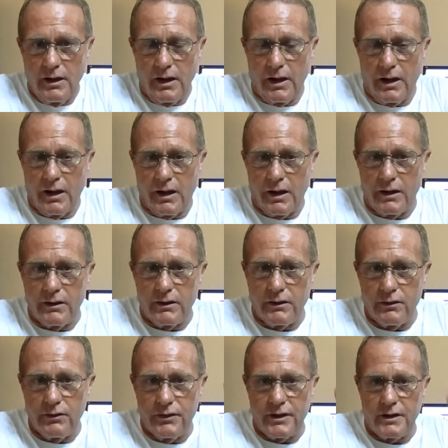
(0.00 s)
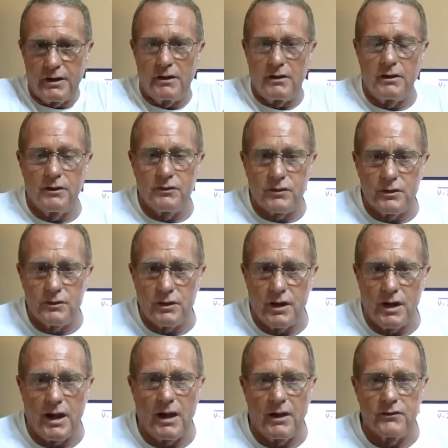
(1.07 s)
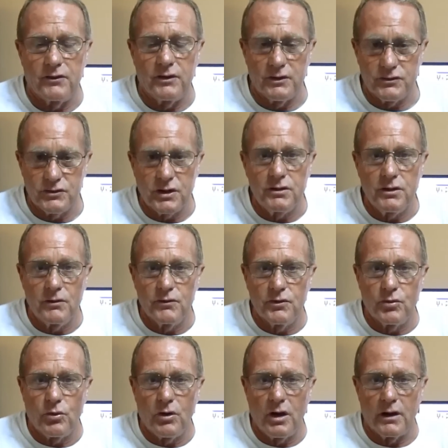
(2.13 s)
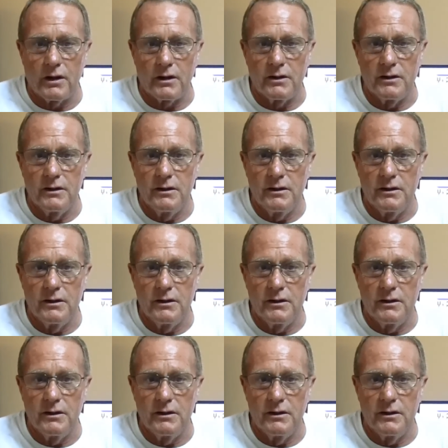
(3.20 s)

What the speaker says: and there is their house, and it's sitting over the water.